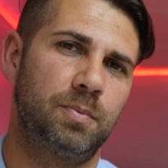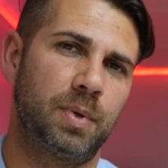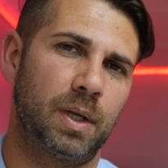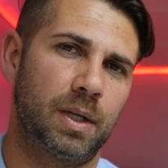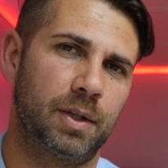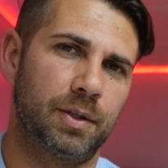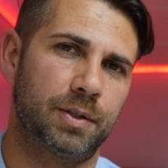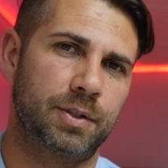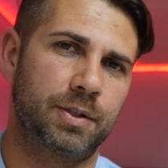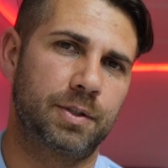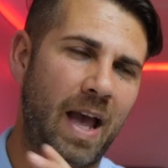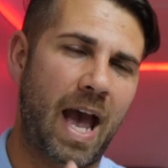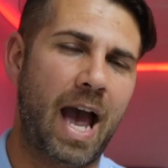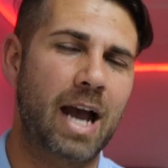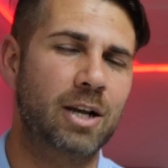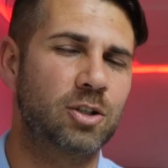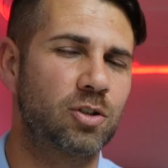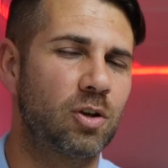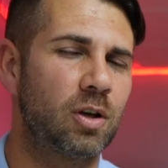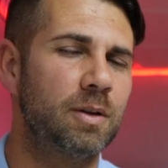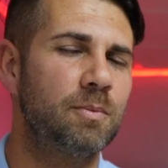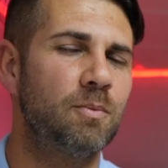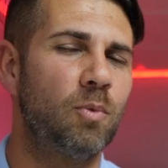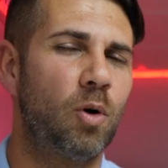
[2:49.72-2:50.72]
build,
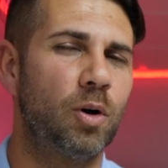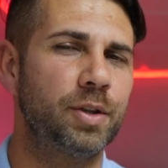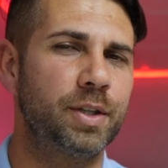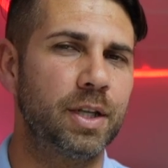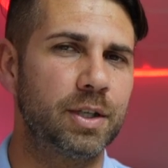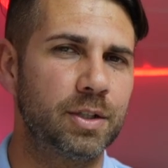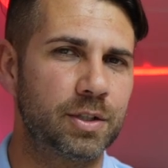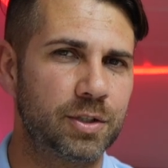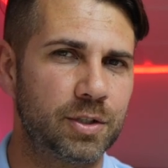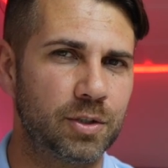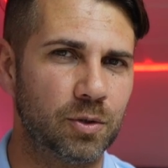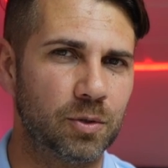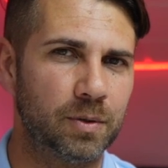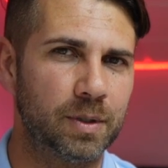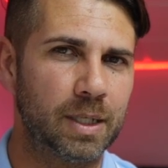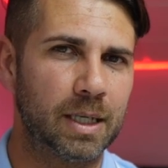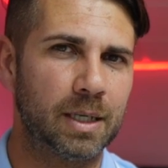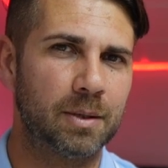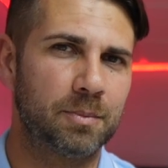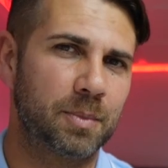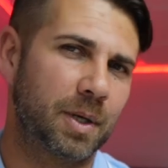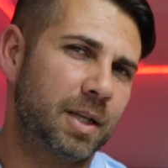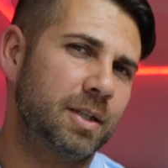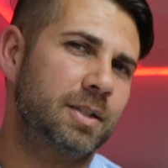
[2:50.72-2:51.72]
actually more than two
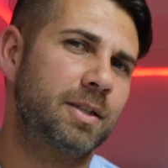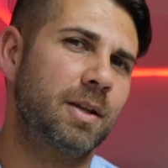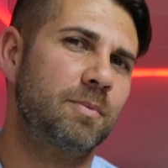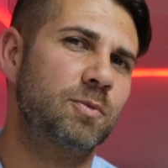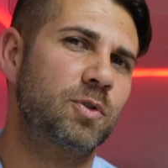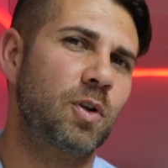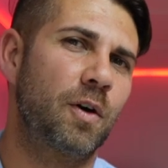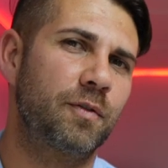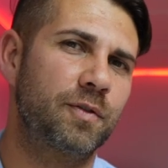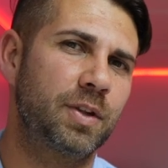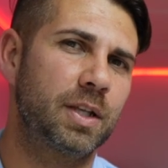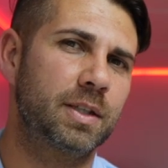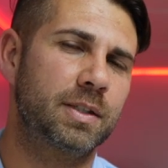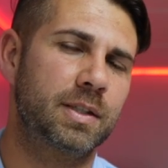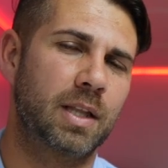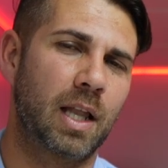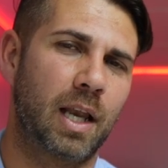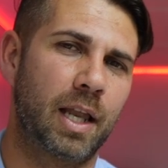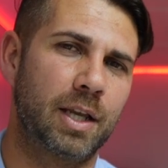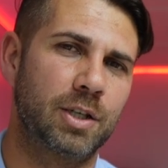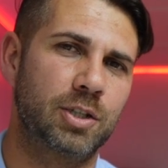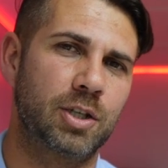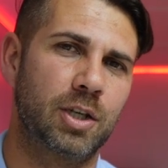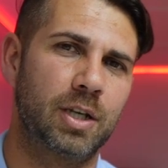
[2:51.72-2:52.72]
happen in terms of the
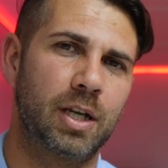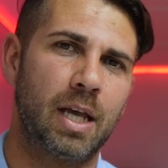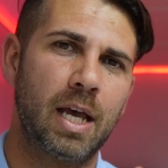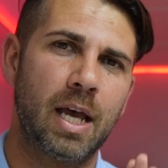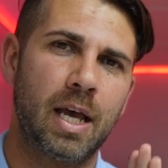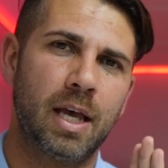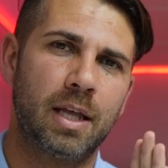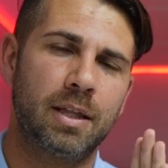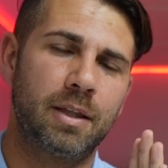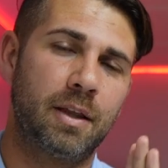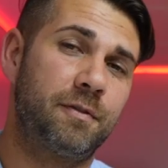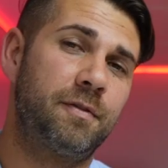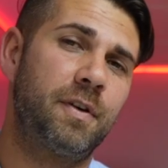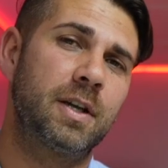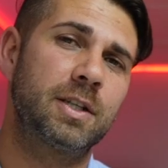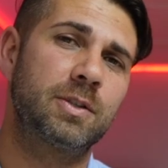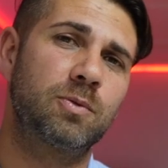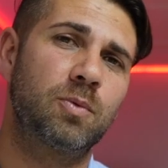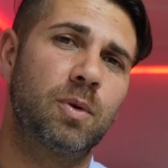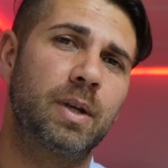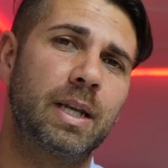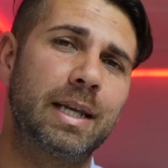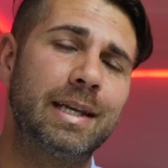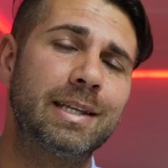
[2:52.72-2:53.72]
installation. The
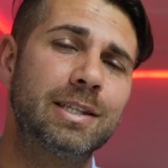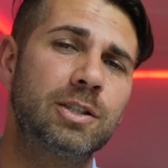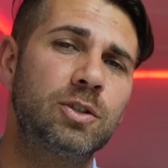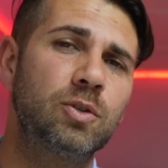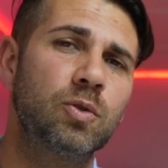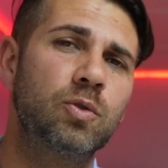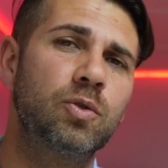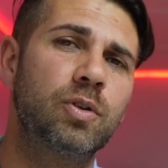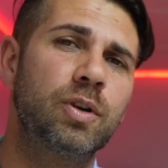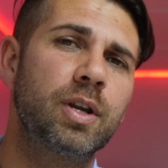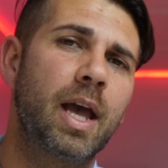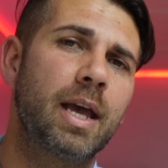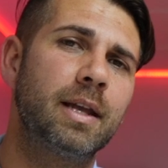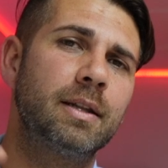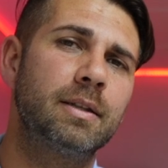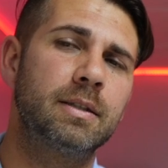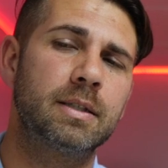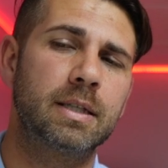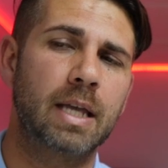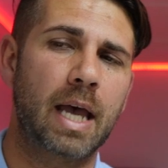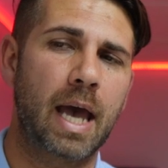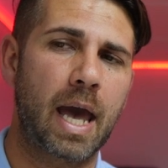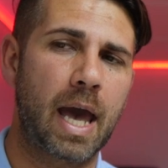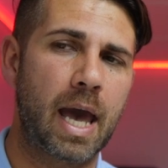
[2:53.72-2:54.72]
first one is to
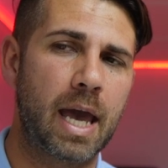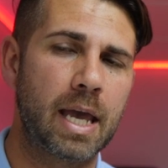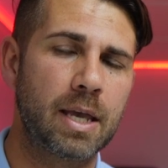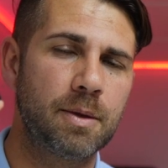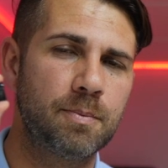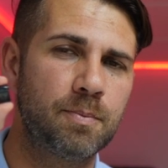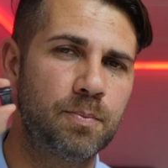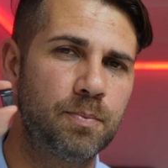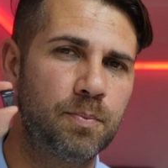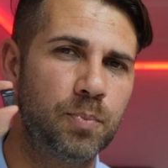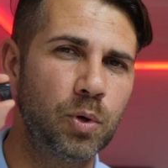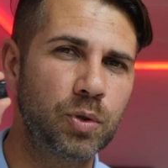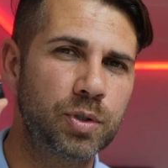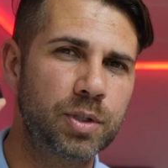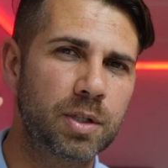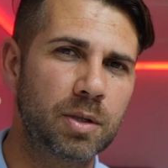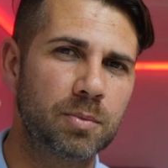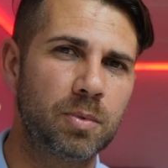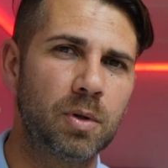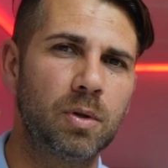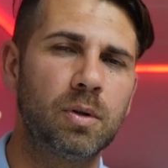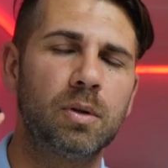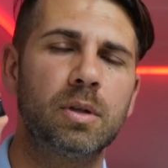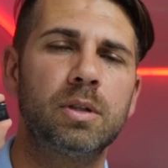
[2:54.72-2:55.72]
create a
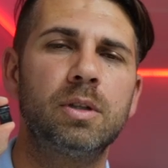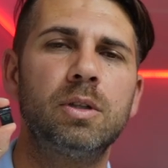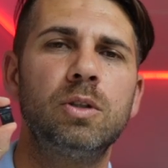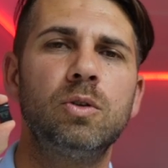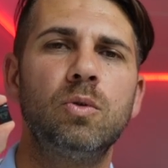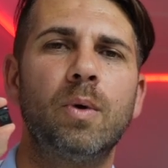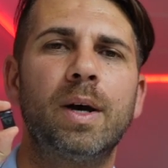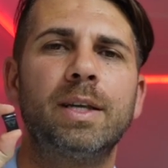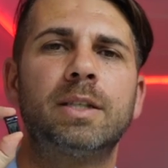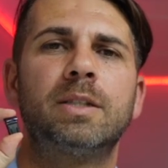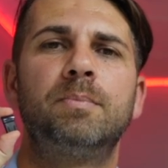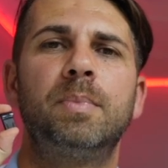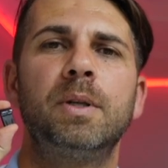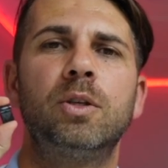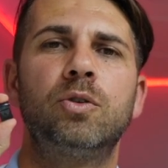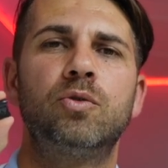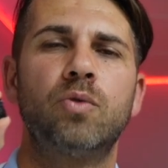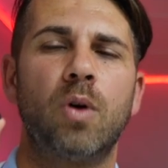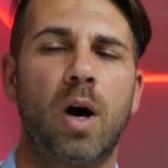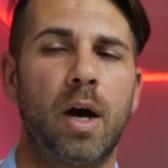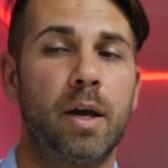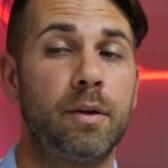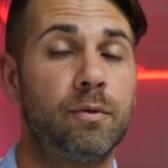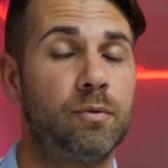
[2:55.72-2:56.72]
bootable USB
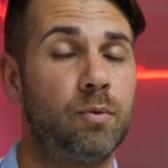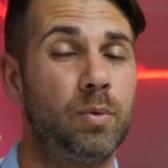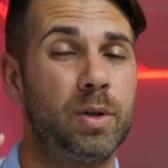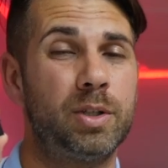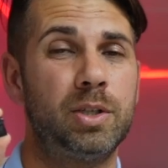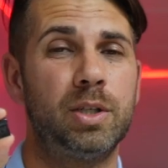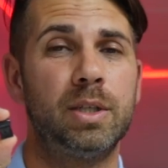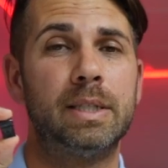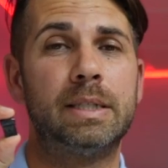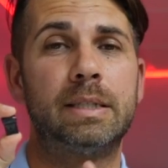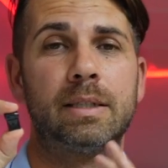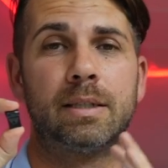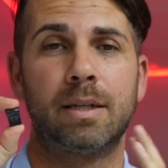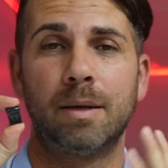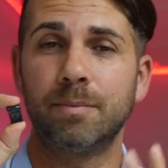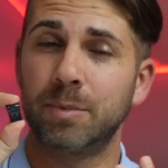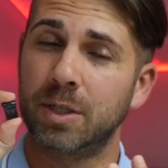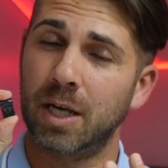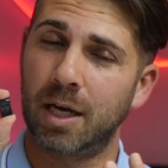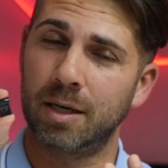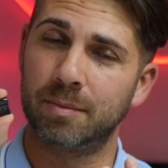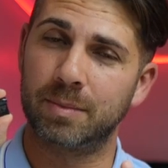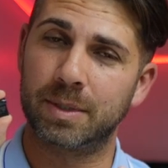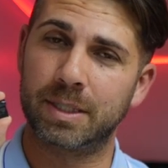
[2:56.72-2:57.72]
drive, which is
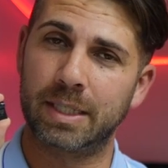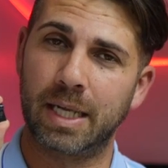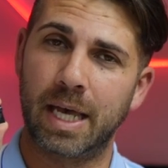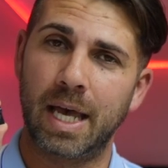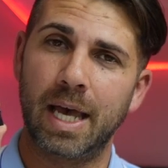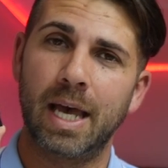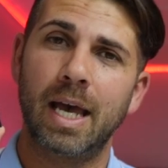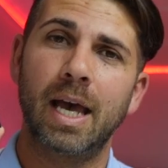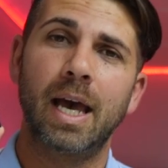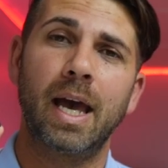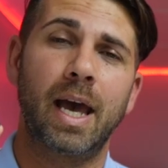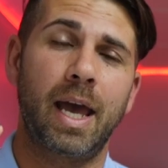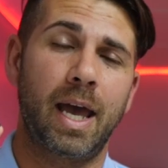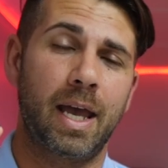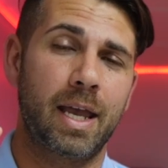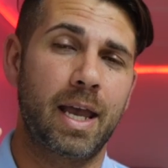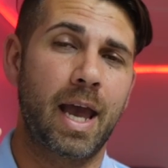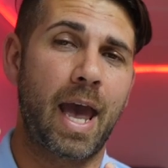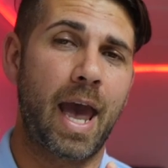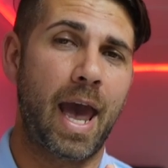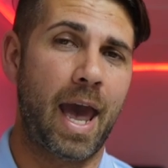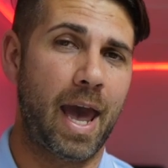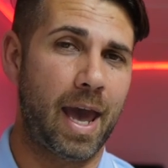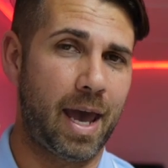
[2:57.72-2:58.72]
sometimes a
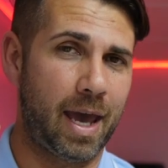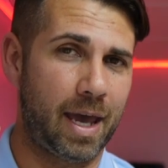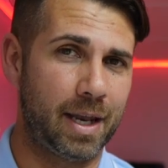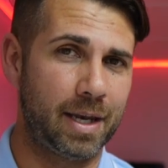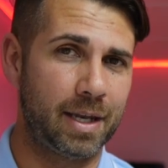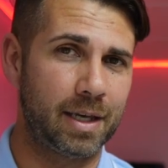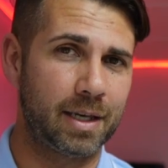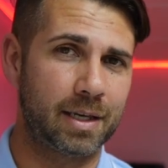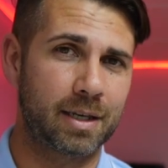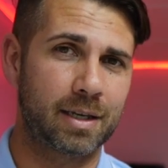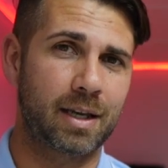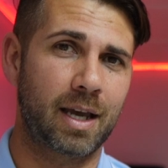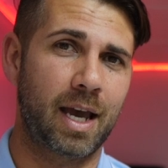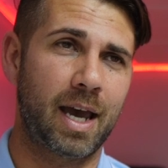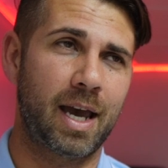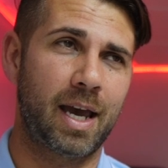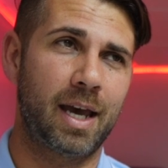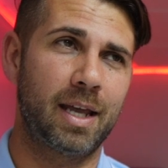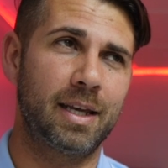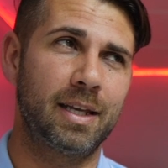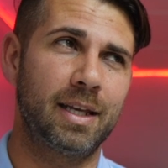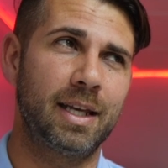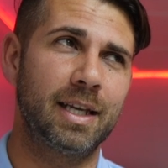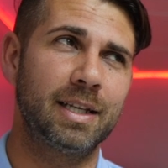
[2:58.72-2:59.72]
headache
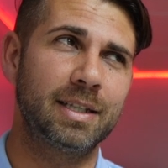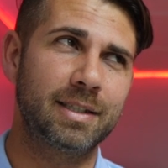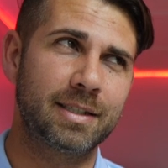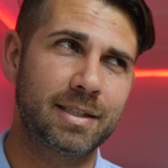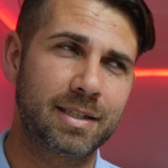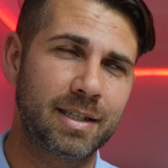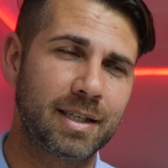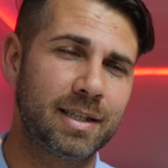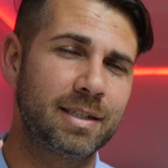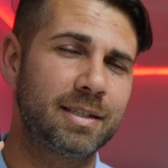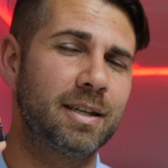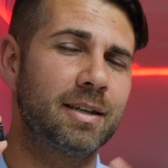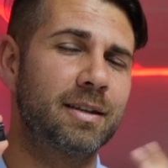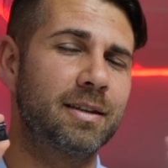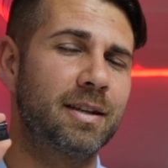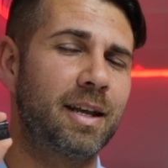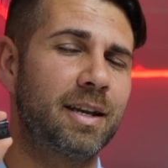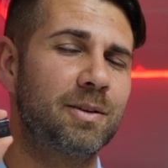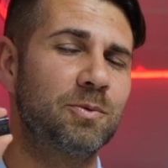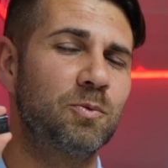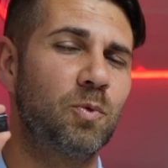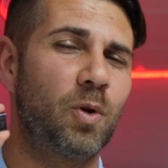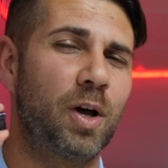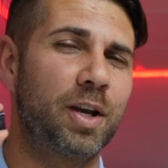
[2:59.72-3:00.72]
and it's easier
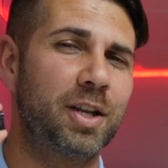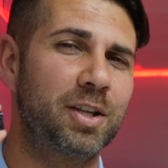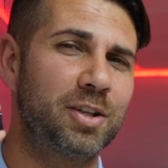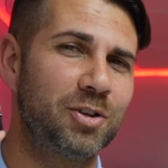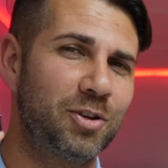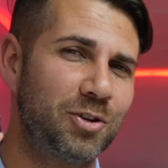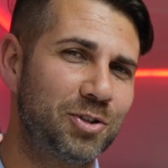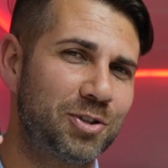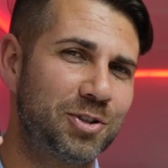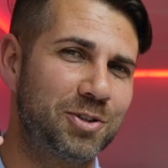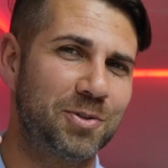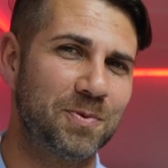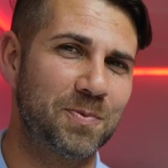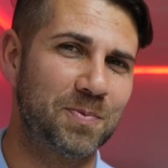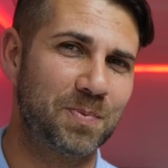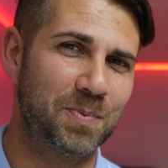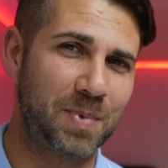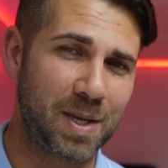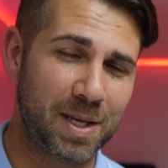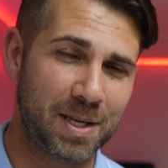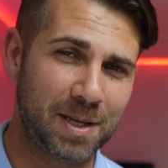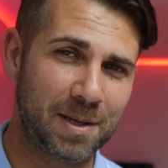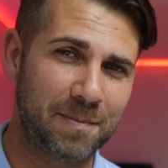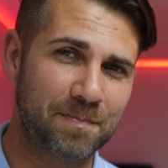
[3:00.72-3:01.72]
than what it used to
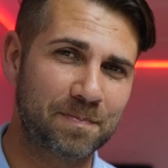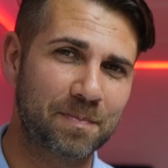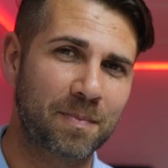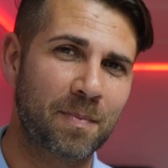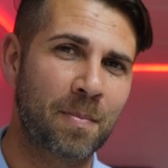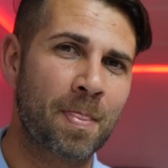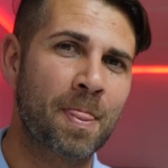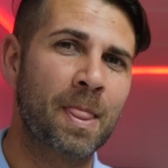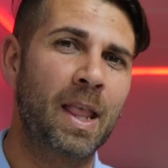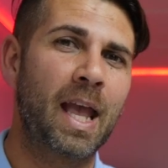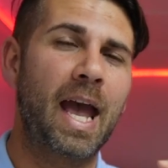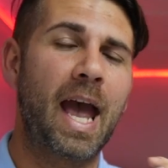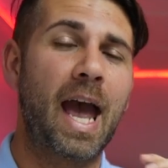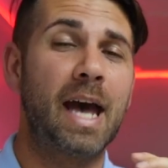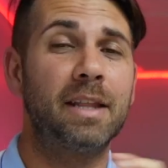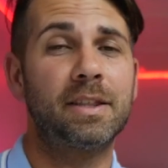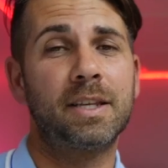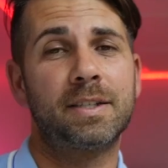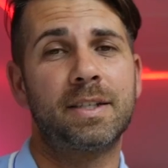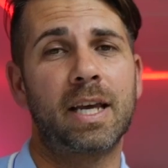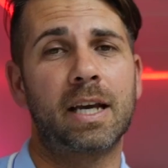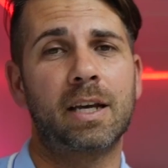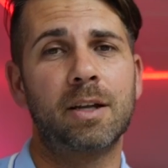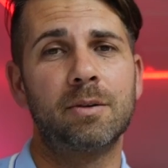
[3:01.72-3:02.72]
be. And
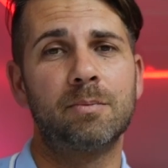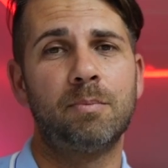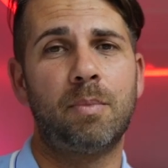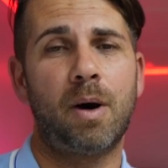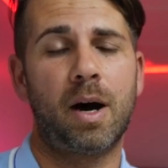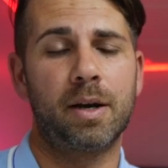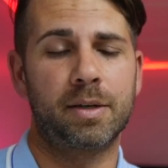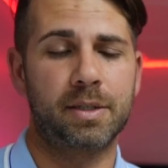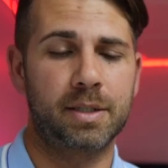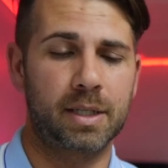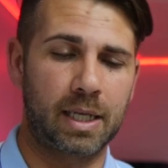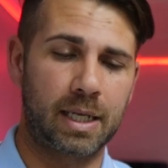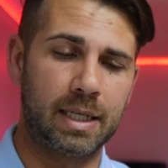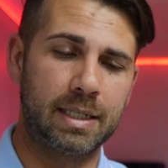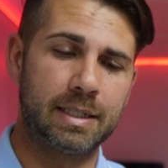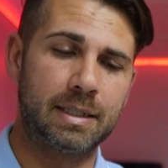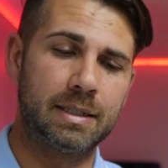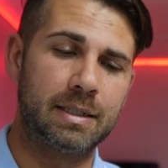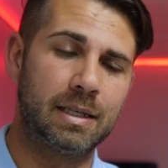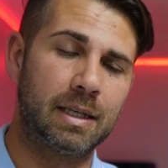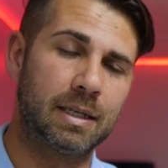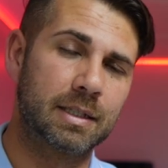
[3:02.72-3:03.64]
the second part is the